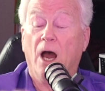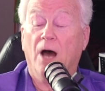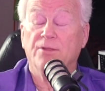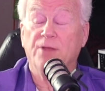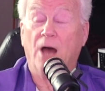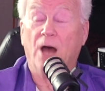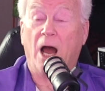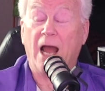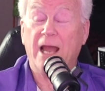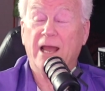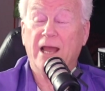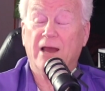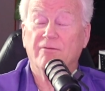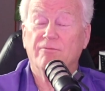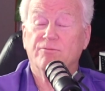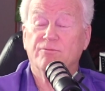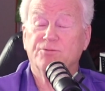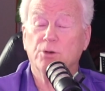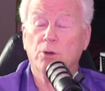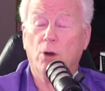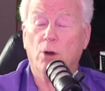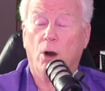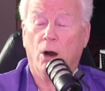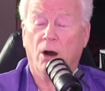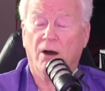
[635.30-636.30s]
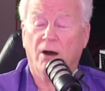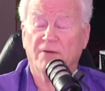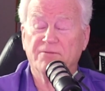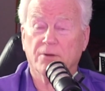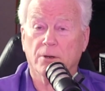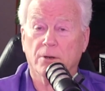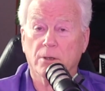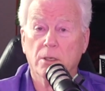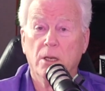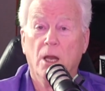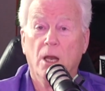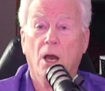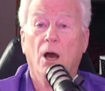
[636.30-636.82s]
that I have to
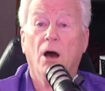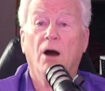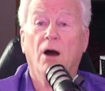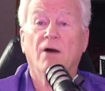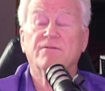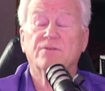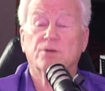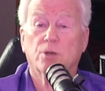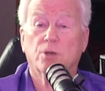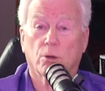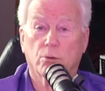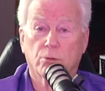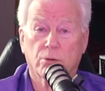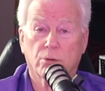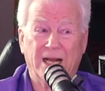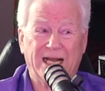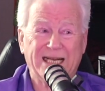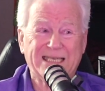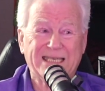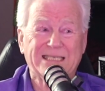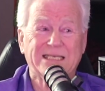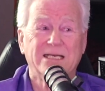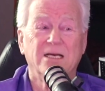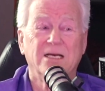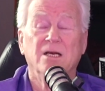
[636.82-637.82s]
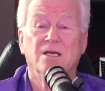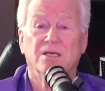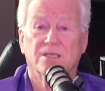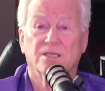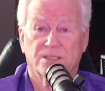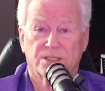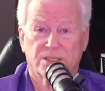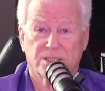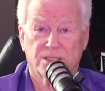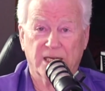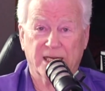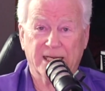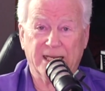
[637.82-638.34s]
offer of correct
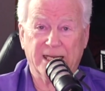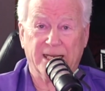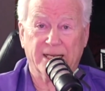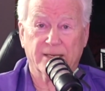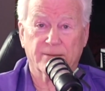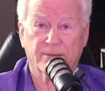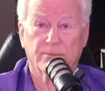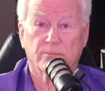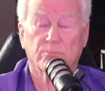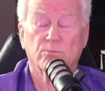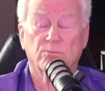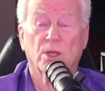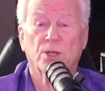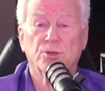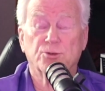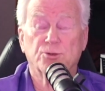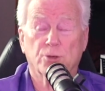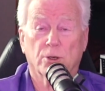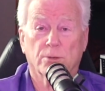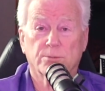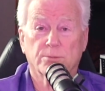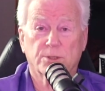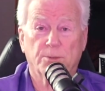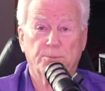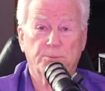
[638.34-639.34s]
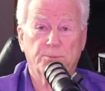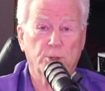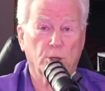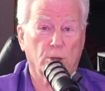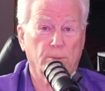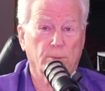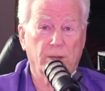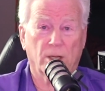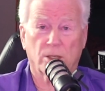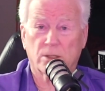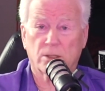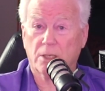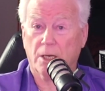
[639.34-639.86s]
singing in terms of pure
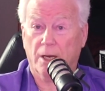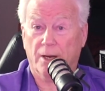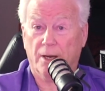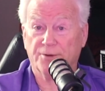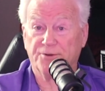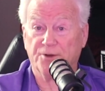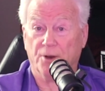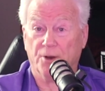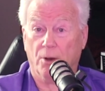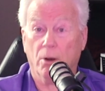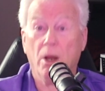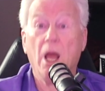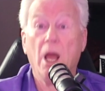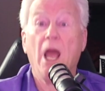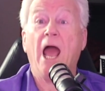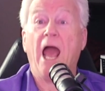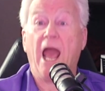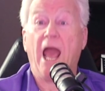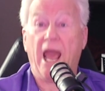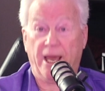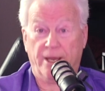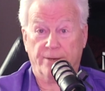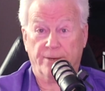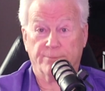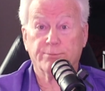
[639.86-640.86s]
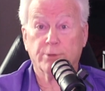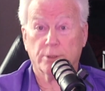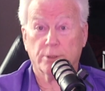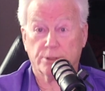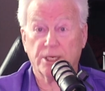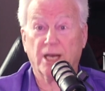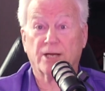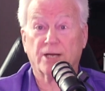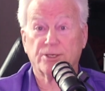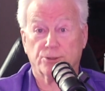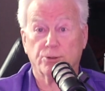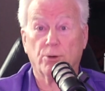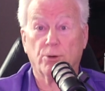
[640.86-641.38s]
bel canto and
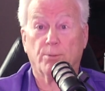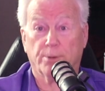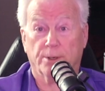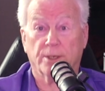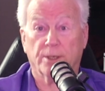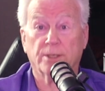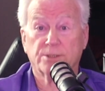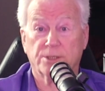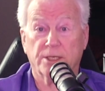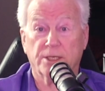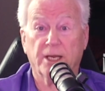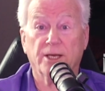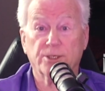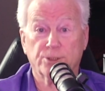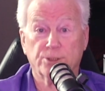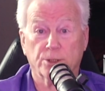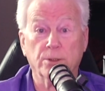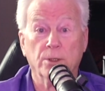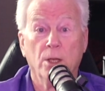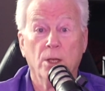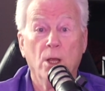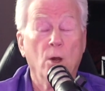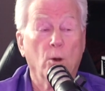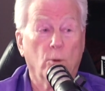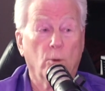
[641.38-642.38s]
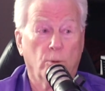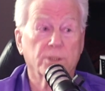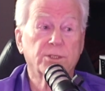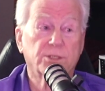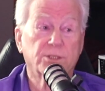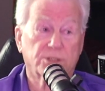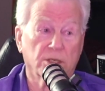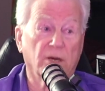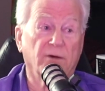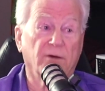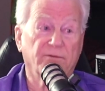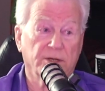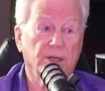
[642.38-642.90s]
projectional pronunciation, which
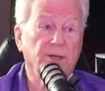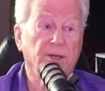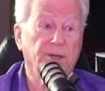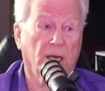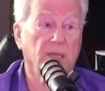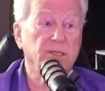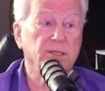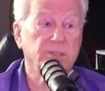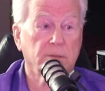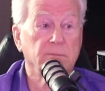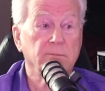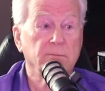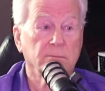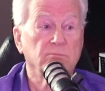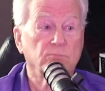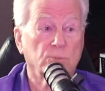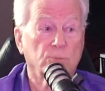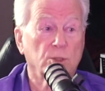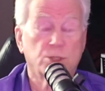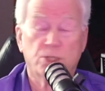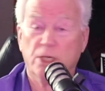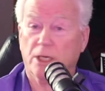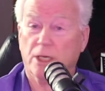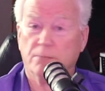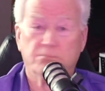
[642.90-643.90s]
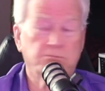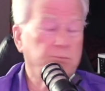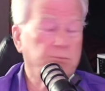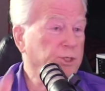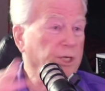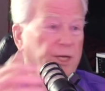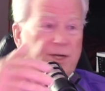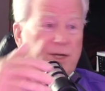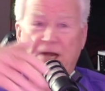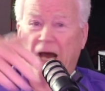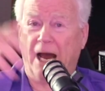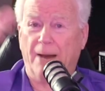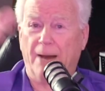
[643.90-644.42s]
Sylvia does. She,
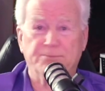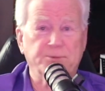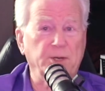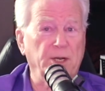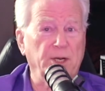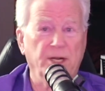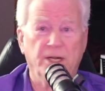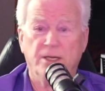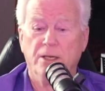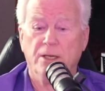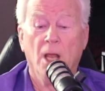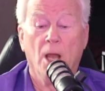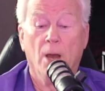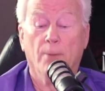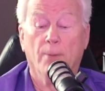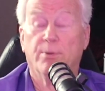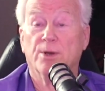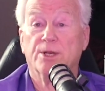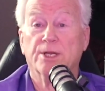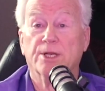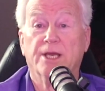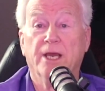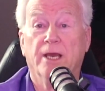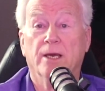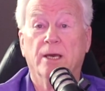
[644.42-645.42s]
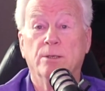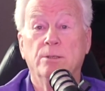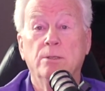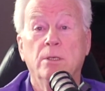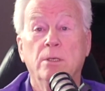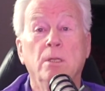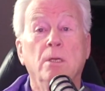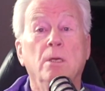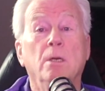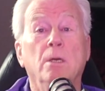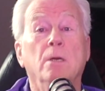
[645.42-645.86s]
she adopted it, but again...